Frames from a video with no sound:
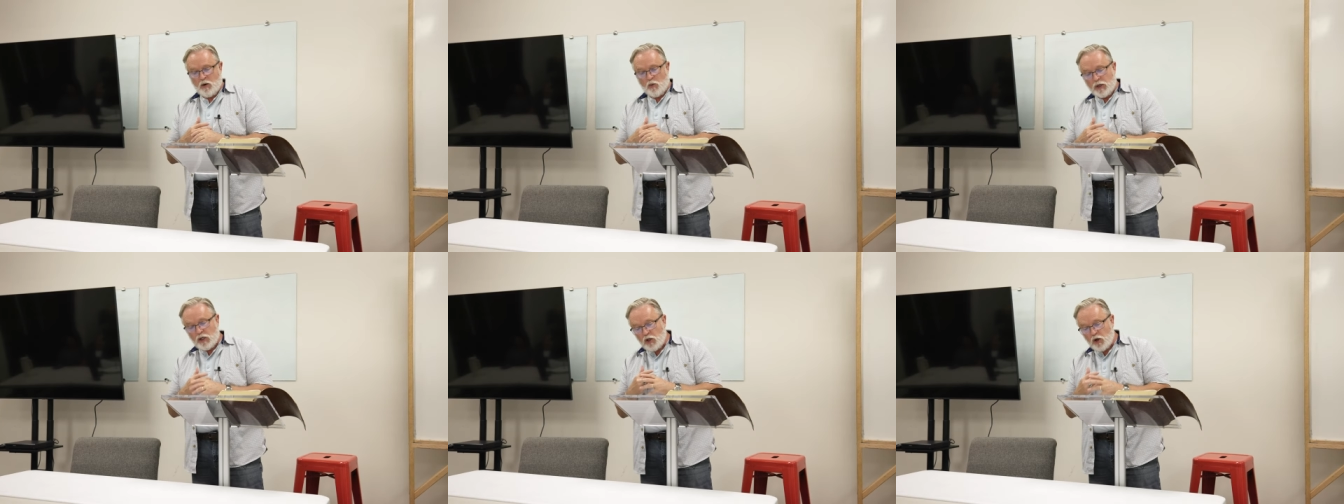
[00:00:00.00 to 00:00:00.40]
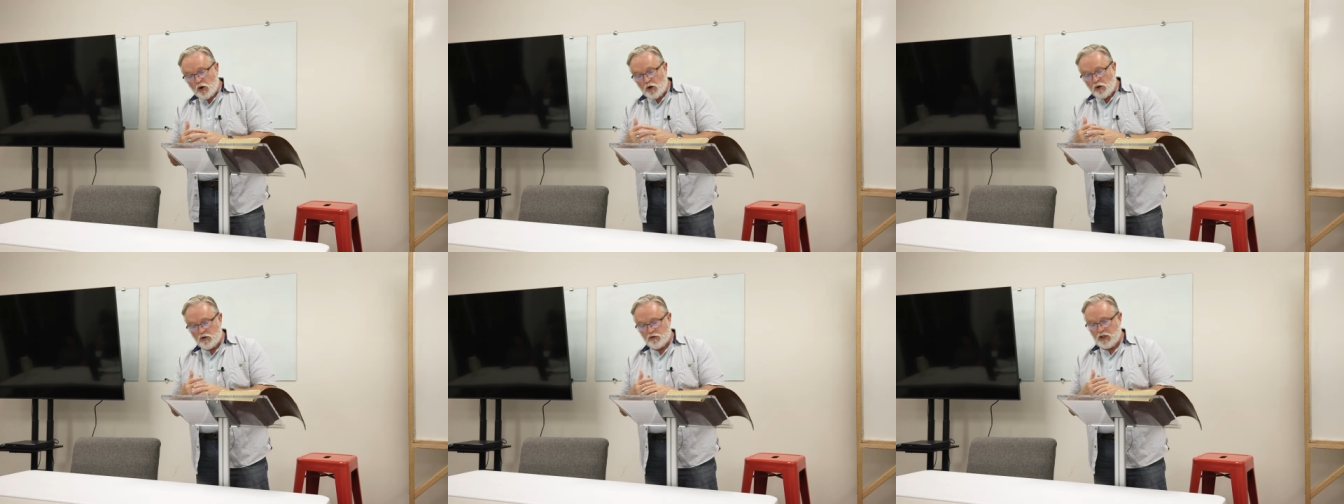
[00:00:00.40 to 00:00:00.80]
we
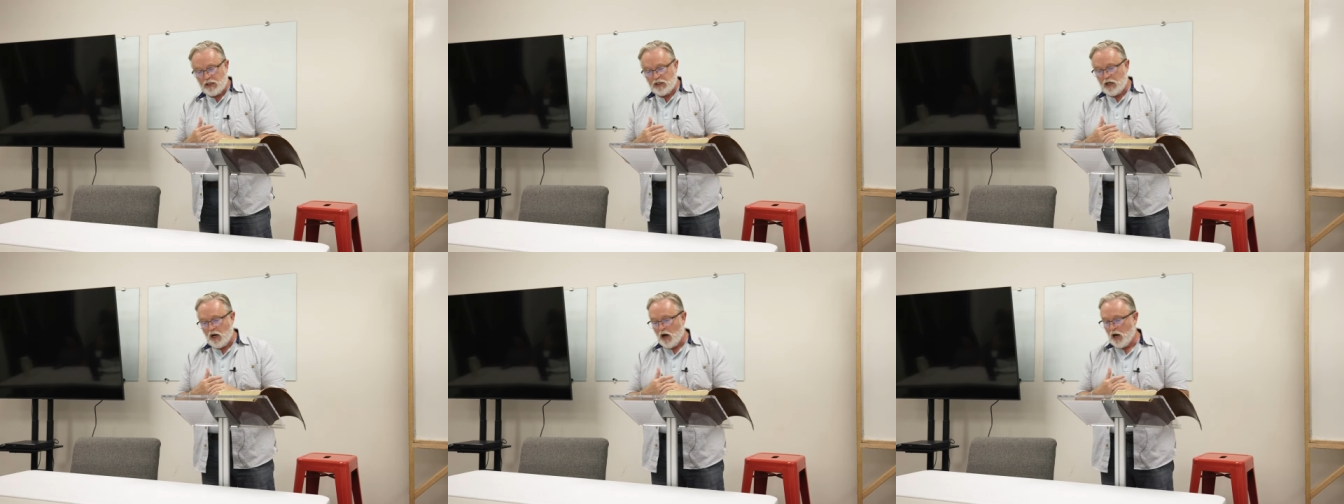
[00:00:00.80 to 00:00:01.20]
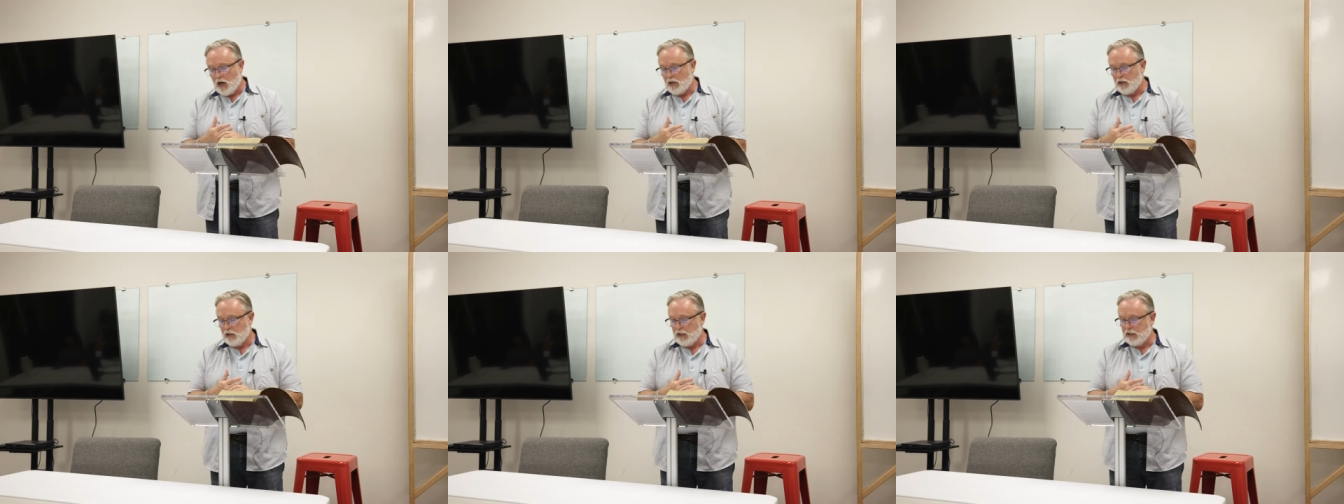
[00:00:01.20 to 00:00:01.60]
learned that
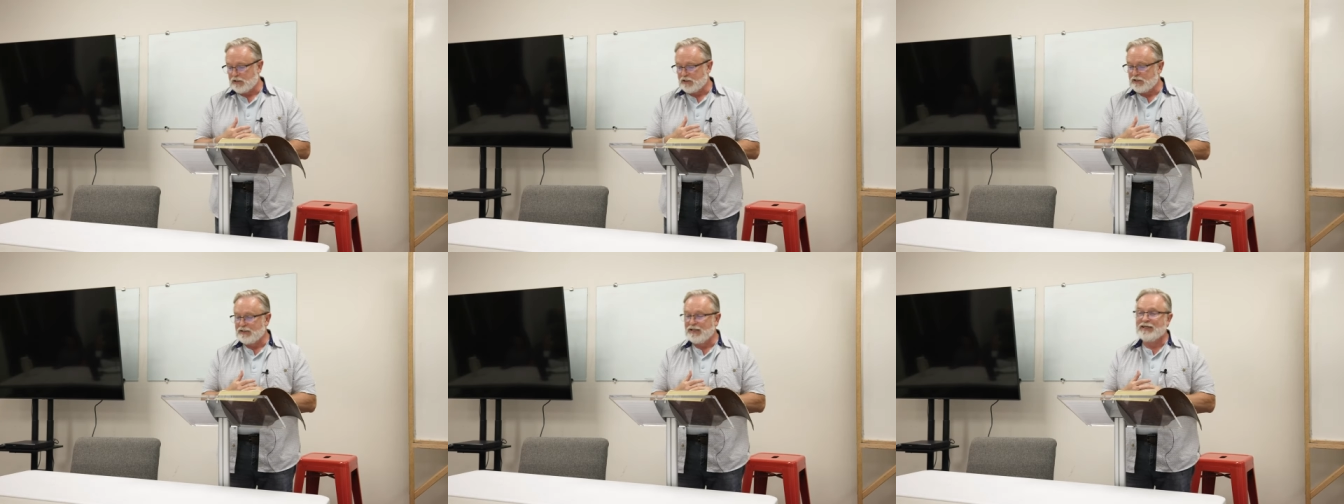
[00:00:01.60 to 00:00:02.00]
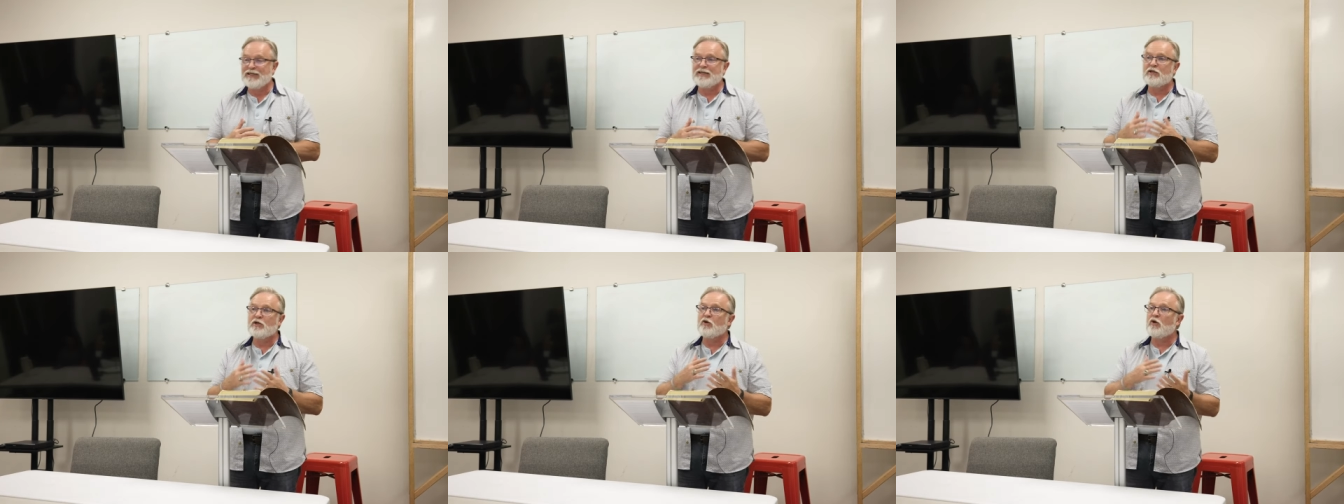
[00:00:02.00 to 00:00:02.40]
God
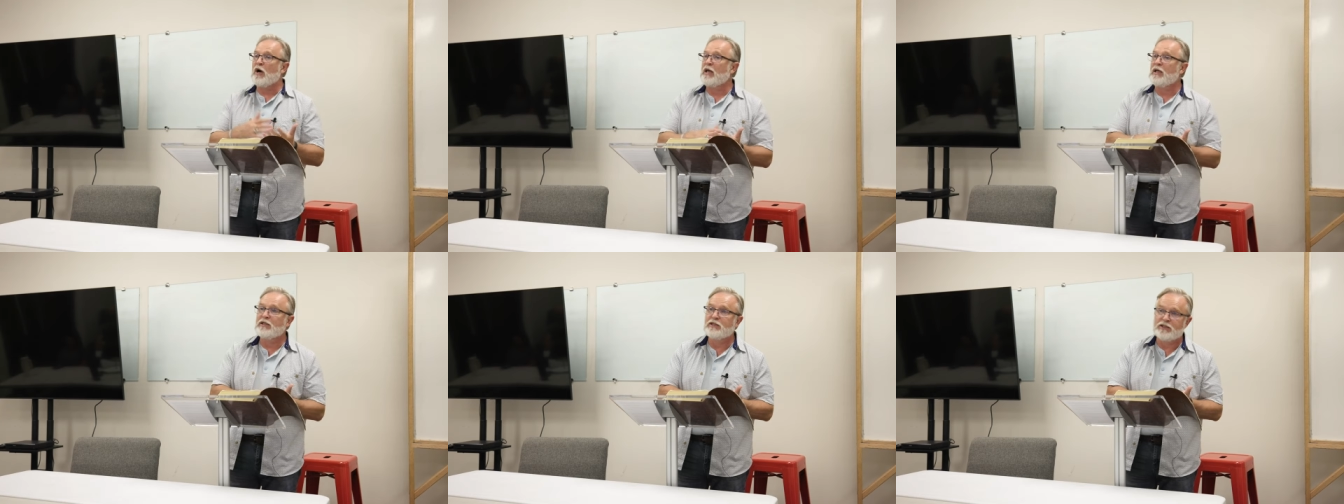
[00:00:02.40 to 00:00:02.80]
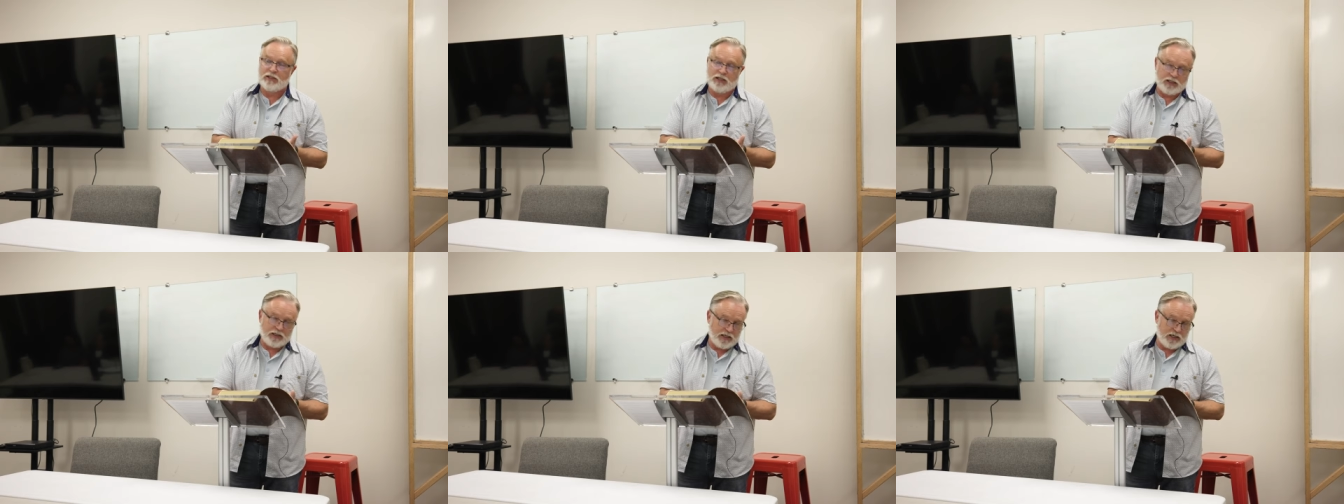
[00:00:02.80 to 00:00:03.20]
extended grace
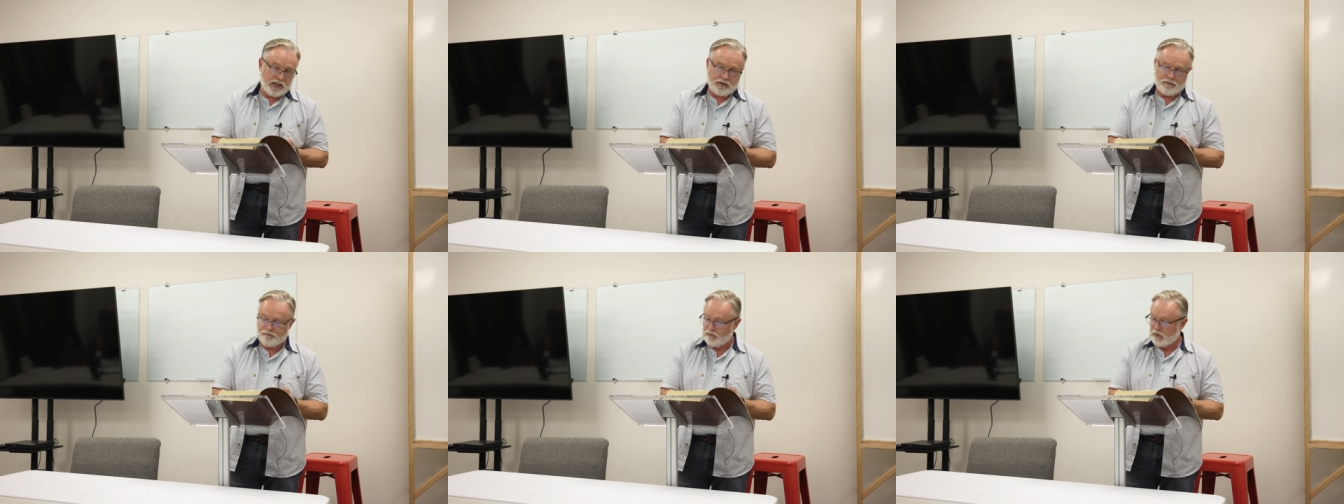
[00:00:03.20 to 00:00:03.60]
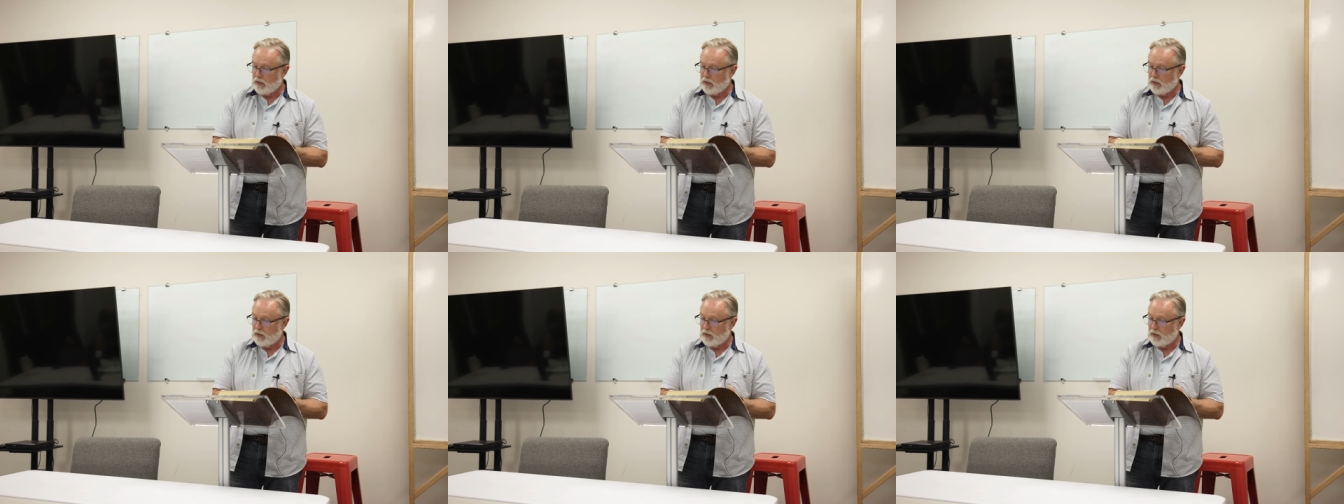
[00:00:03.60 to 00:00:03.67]
again,